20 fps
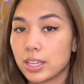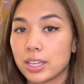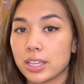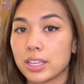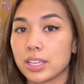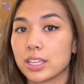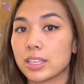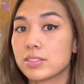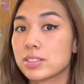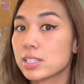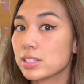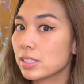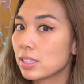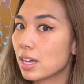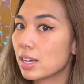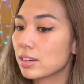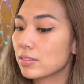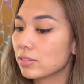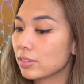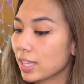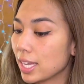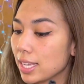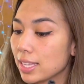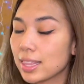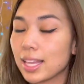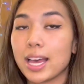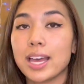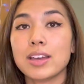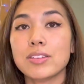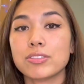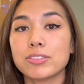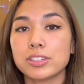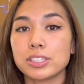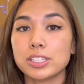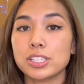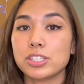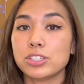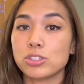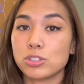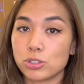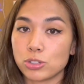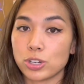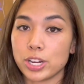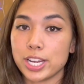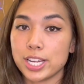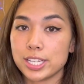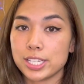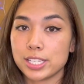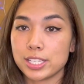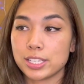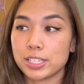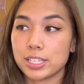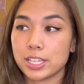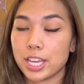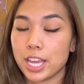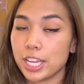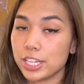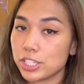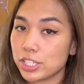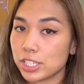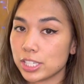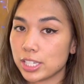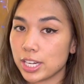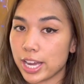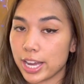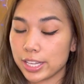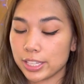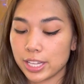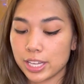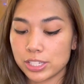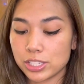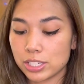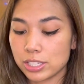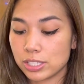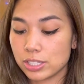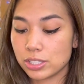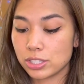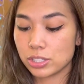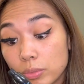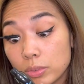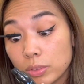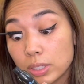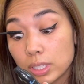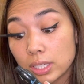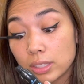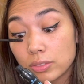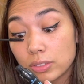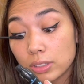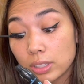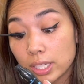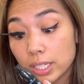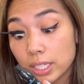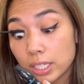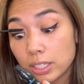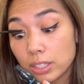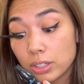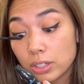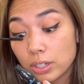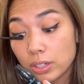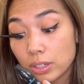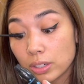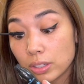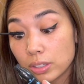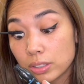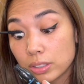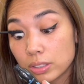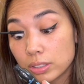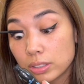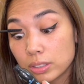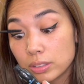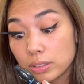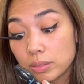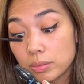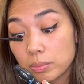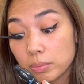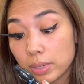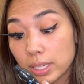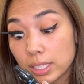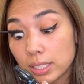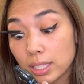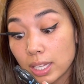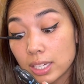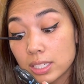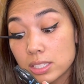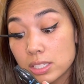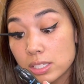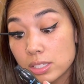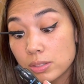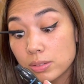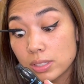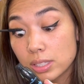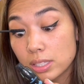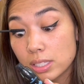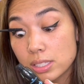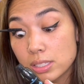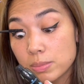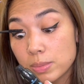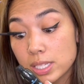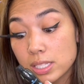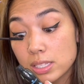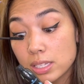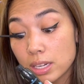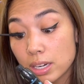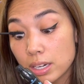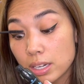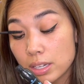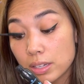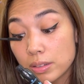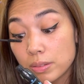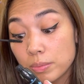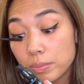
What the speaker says: Gives a lot of length. I have really straight Asian eyelashes. Whenever I curl my lashes with this mascara,